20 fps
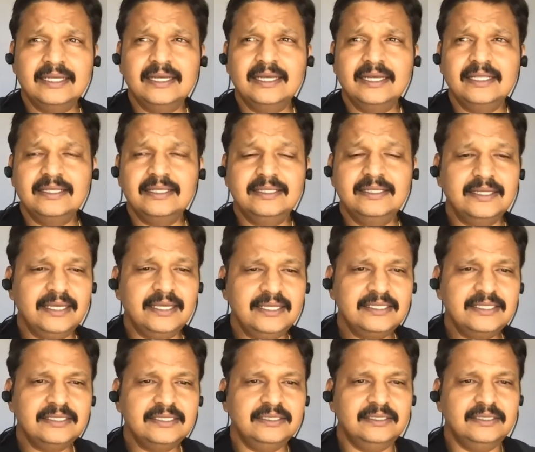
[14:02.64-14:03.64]
The
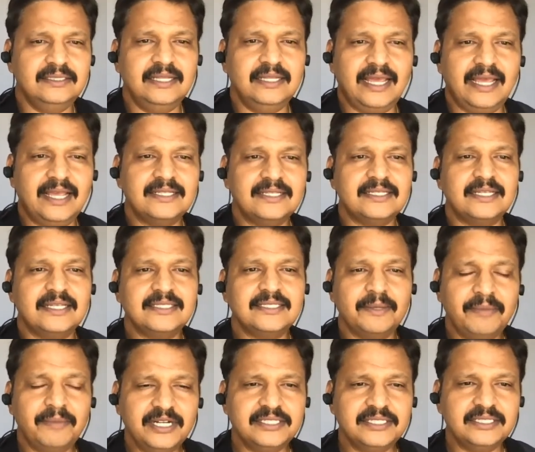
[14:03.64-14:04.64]
engine, as I
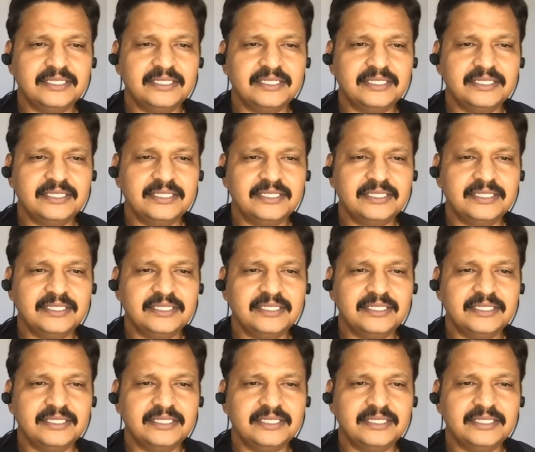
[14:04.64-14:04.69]
mentioned,